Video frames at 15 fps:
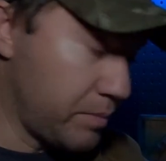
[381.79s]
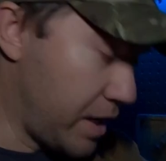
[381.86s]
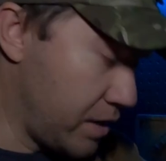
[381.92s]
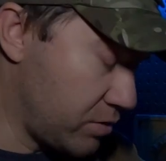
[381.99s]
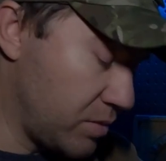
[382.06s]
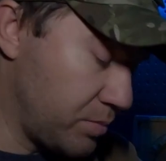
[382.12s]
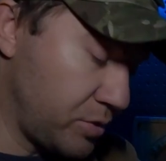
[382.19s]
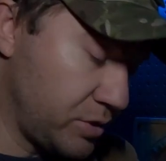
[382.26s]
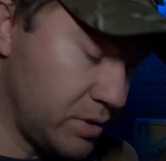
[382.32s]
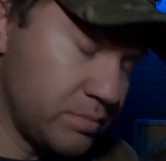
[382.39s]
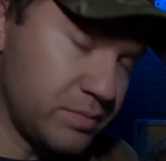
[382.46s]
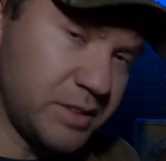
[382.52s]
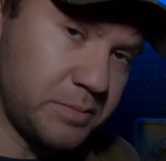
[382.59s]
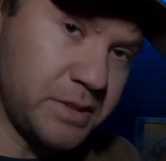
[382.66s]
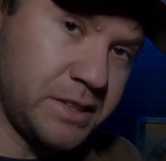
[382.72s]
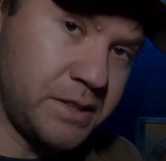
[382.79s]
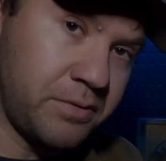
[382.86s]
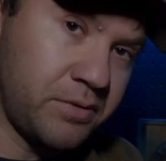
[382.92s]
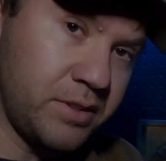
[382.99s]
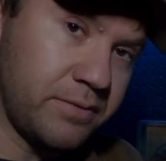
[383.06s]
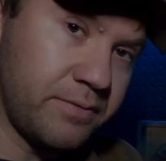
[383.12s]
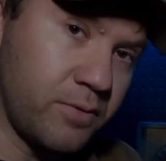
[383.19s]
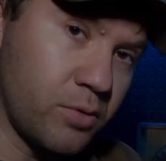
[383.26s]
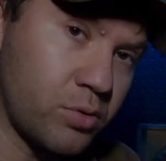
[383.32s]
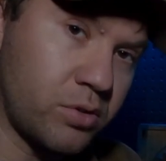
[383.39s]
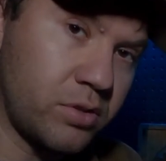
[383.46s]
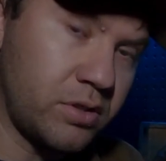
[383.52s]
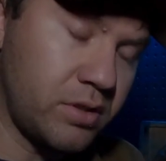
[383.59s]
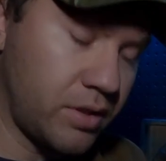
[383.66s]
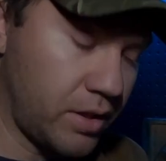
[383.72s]
Microprism specifically
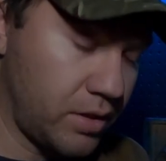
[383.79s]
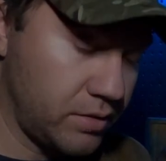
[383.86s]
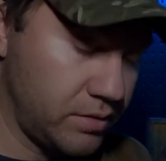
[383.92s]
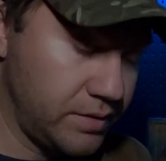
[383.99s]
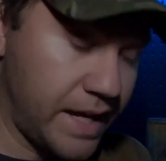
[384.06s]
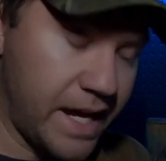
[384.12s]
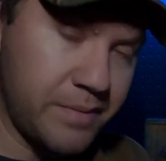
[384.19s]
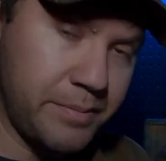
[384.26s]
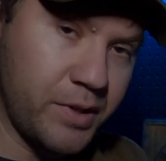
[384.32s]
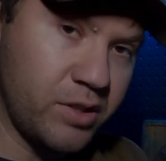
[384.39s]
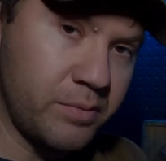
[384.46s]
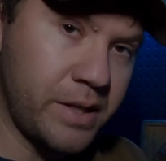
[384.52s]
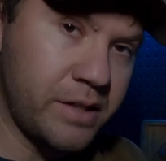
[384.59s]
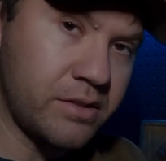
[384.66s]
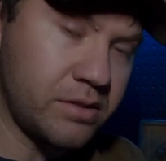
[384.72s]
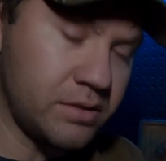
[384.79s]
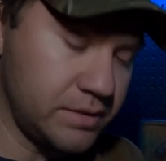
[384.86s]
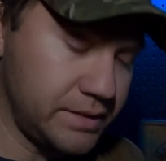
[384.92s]
for 9mm.